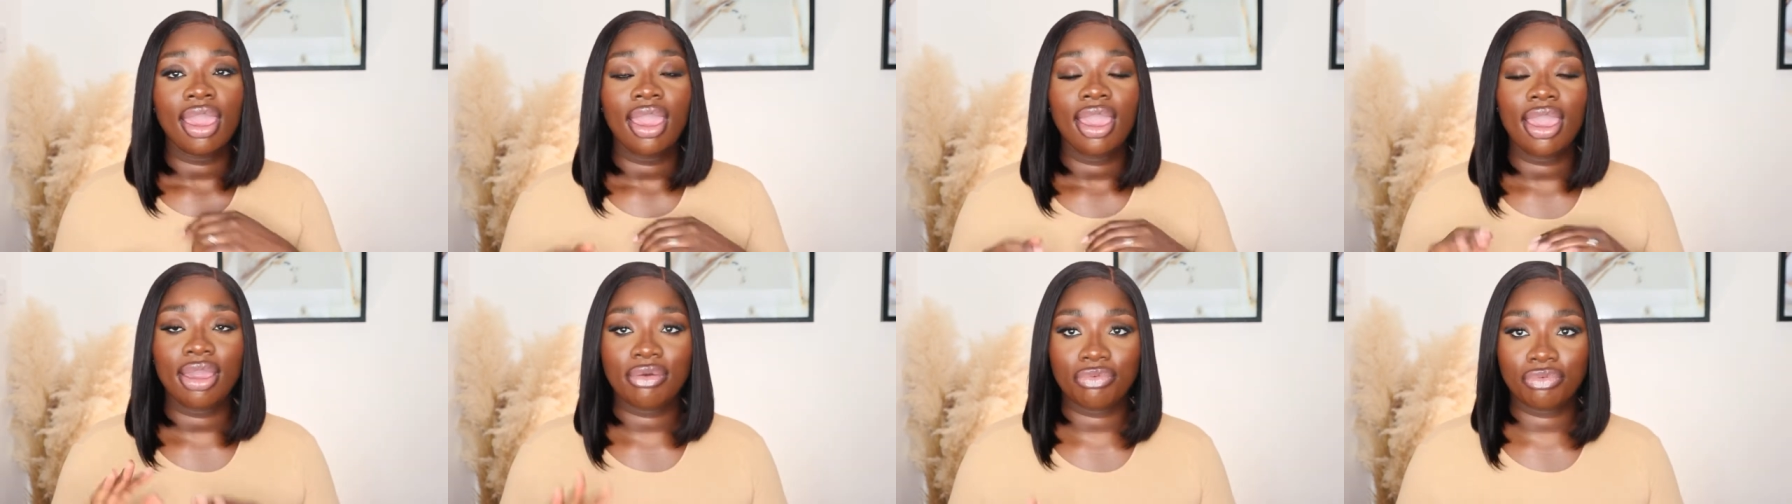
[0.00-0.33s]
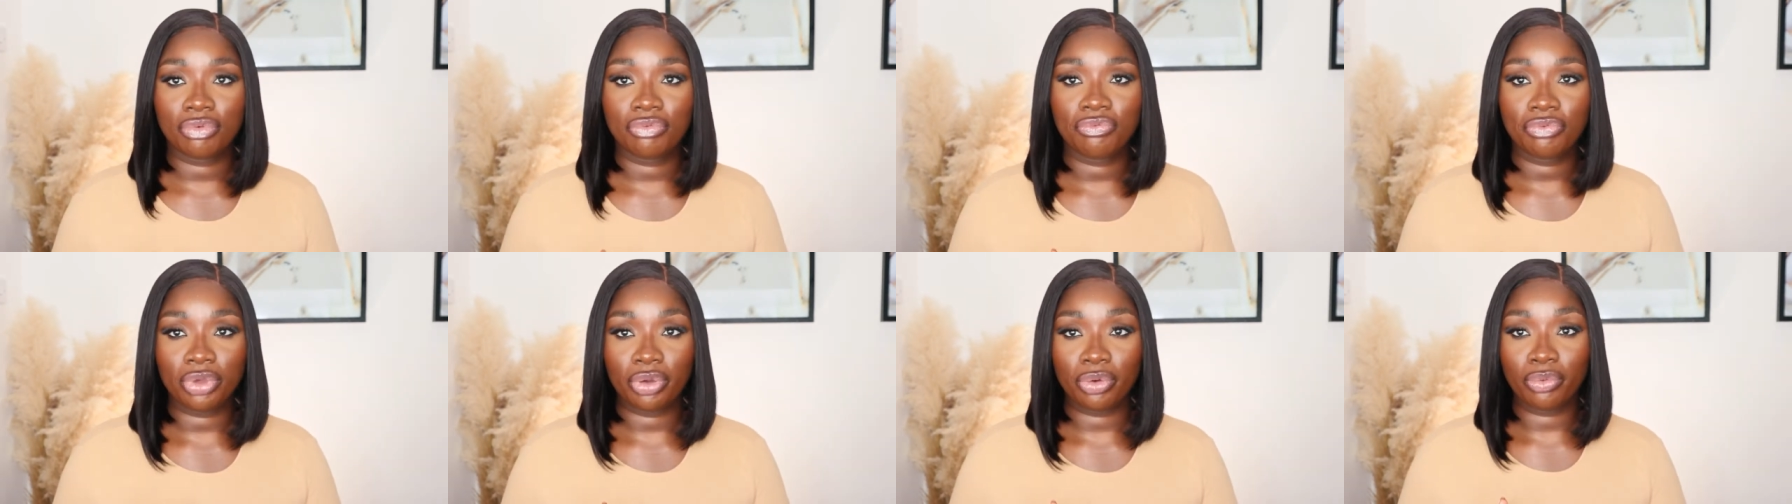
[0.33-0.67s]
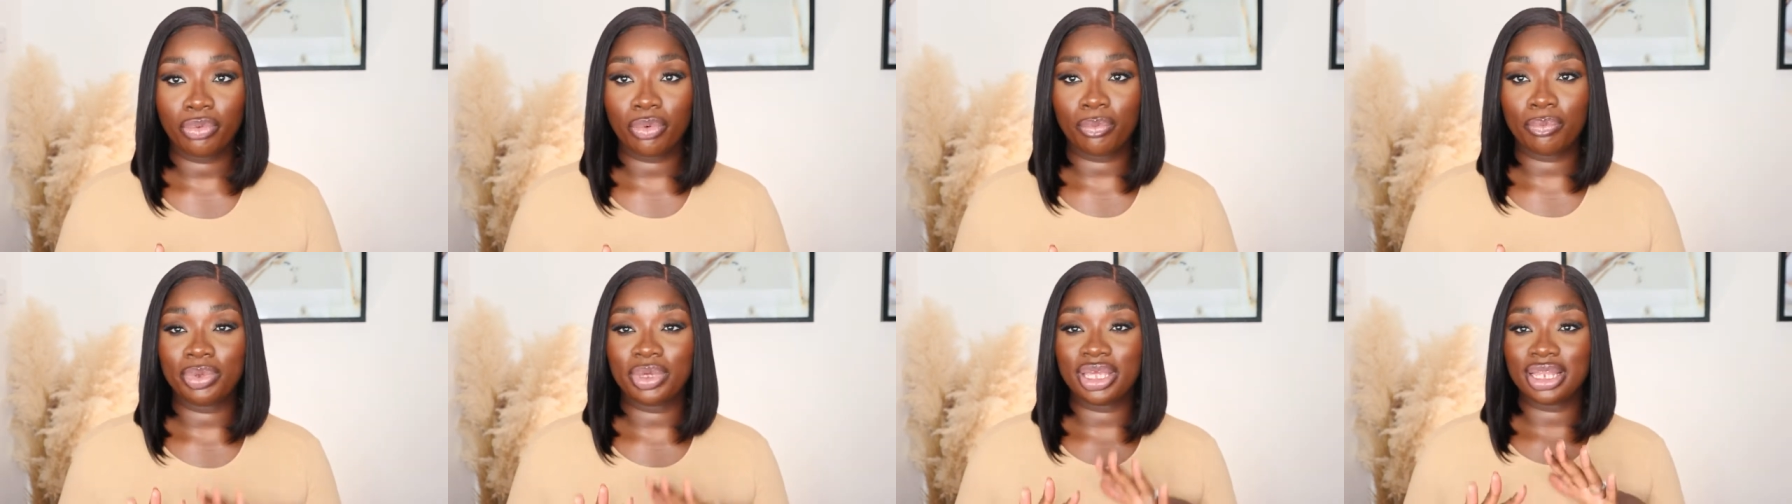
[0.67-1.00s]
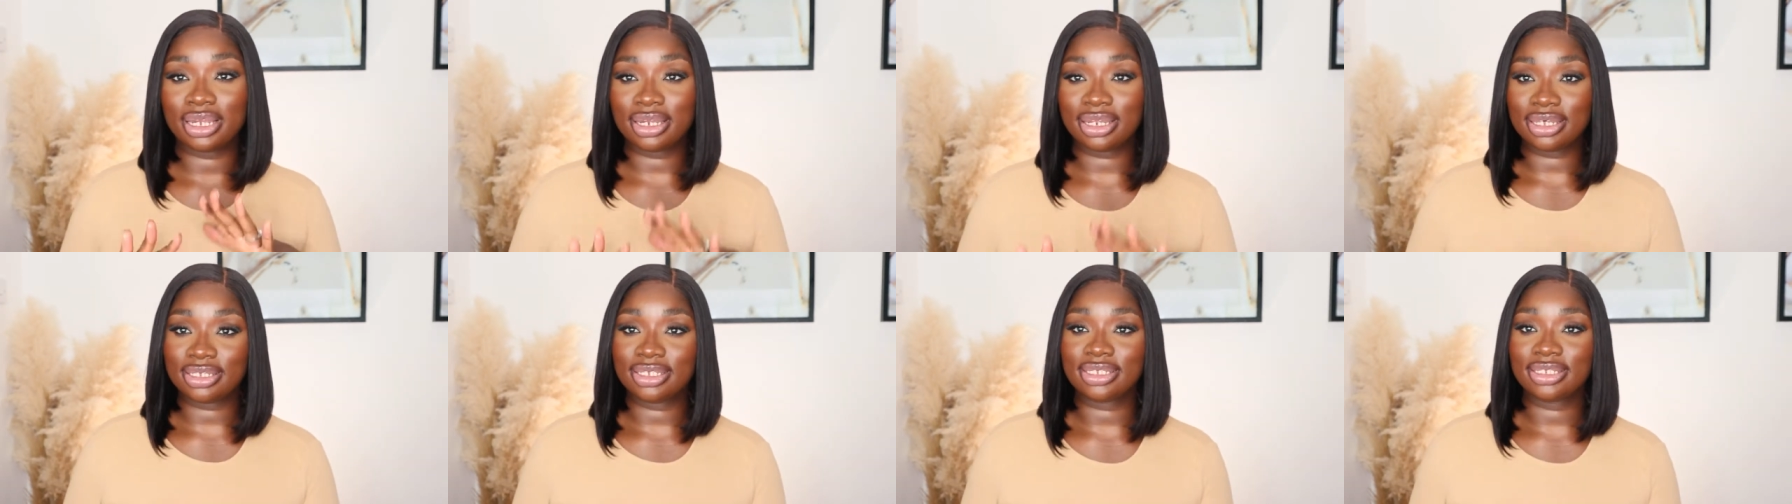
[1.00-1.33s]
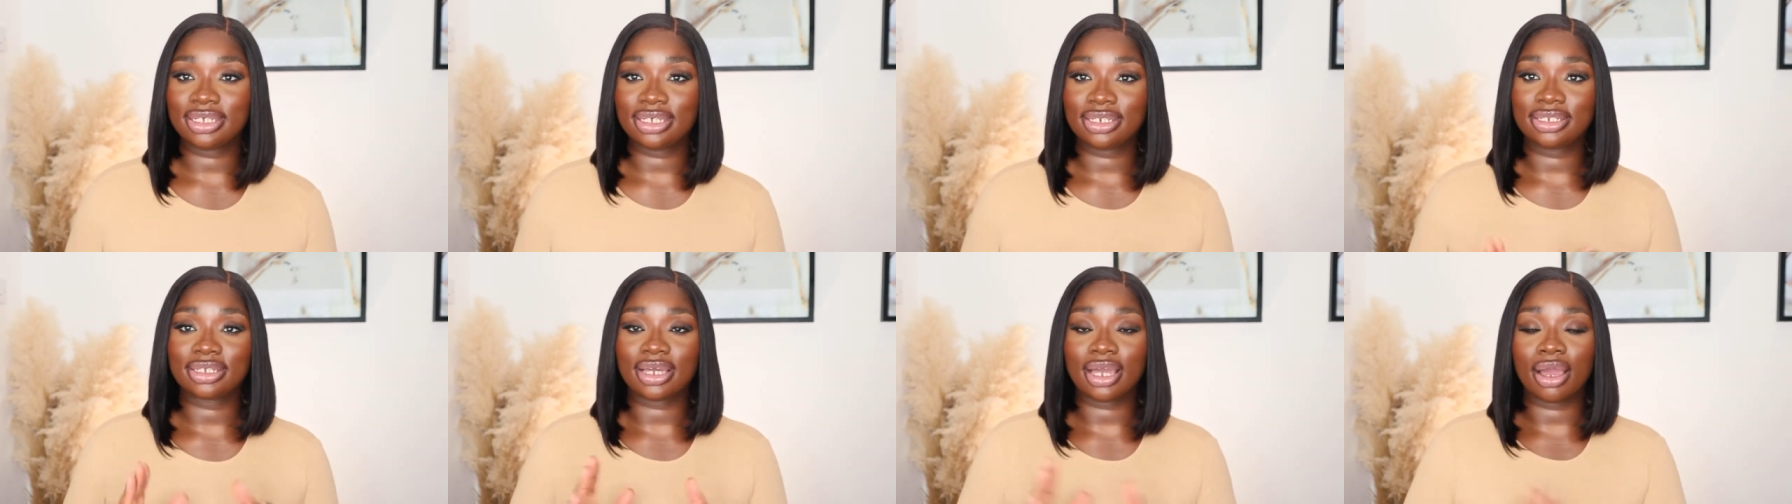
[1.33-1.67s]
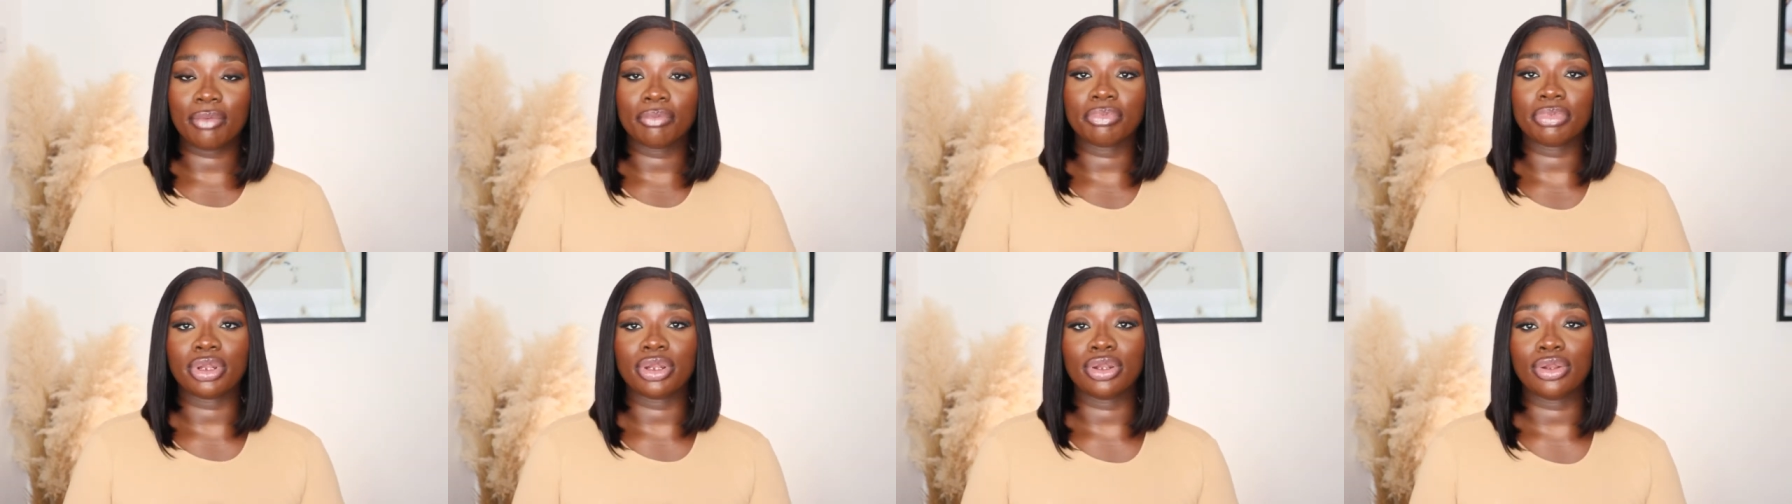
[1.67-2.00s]
everything will be listed
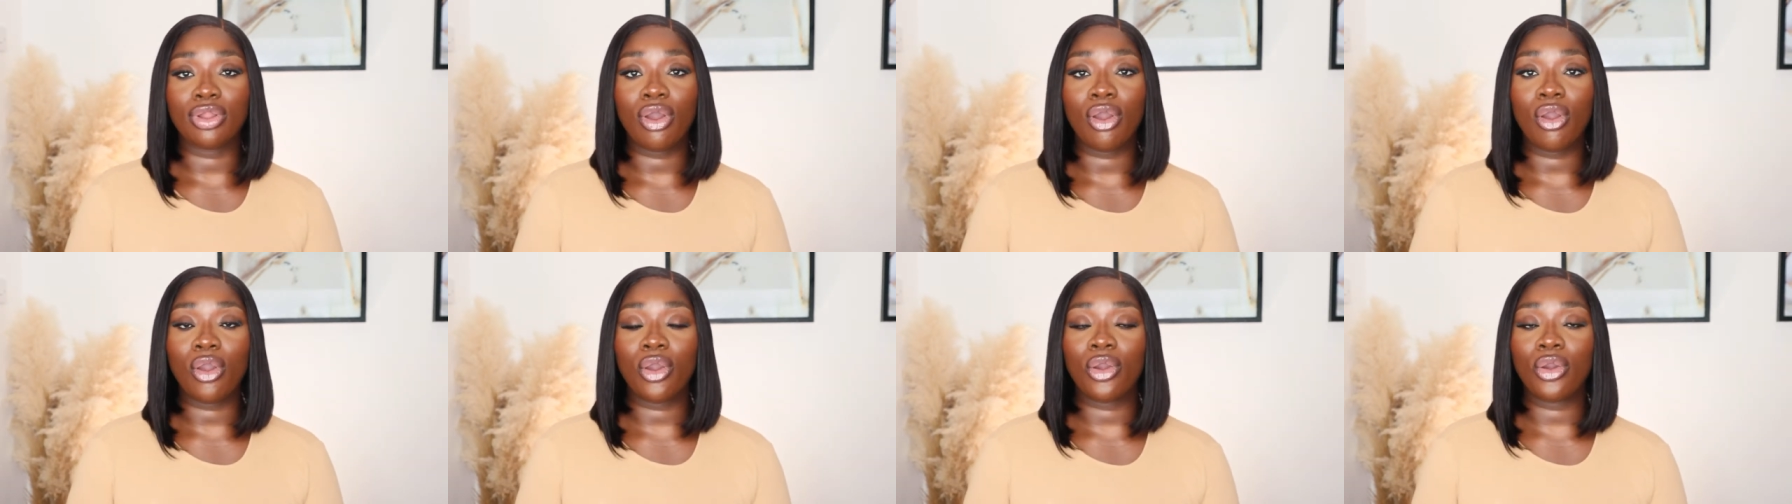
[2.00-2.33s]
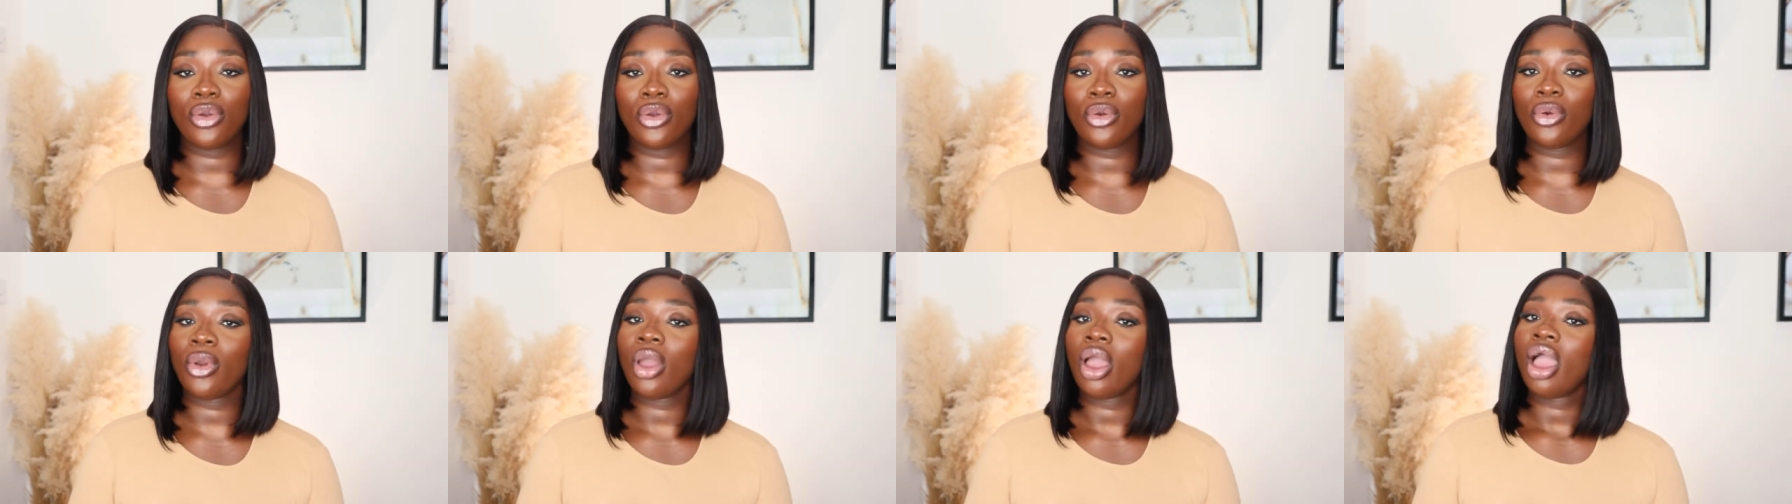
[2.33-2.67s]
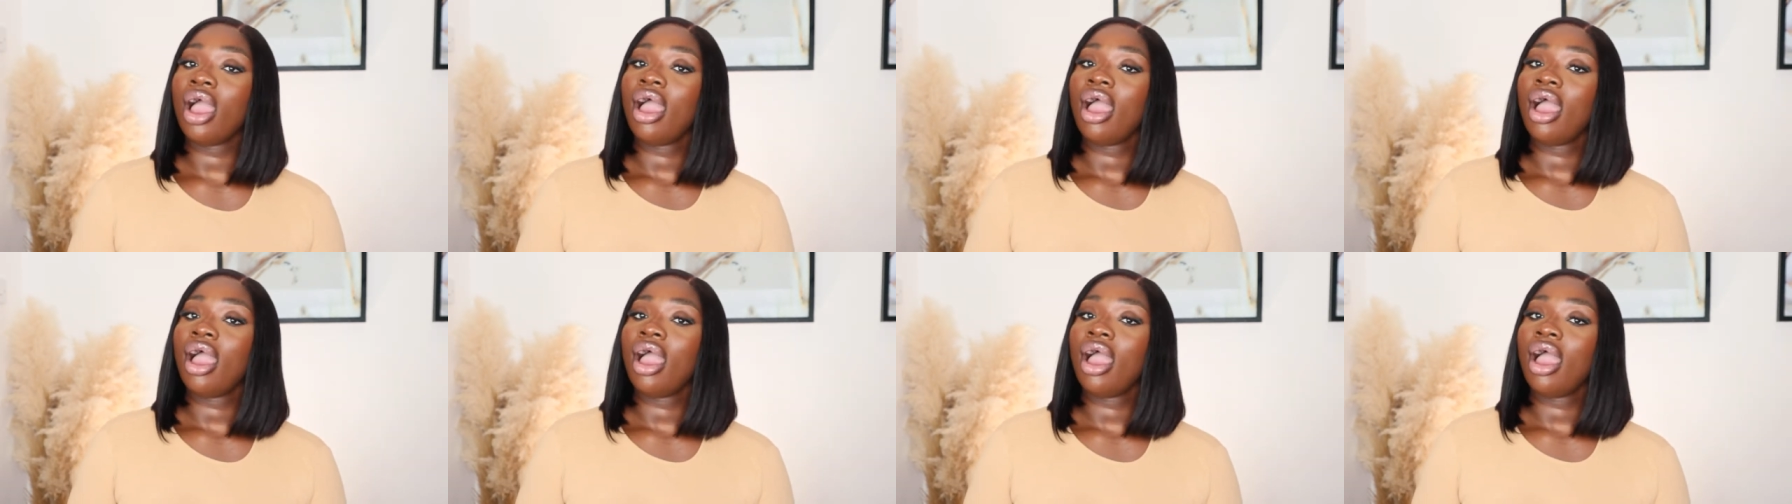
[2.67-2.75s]
down below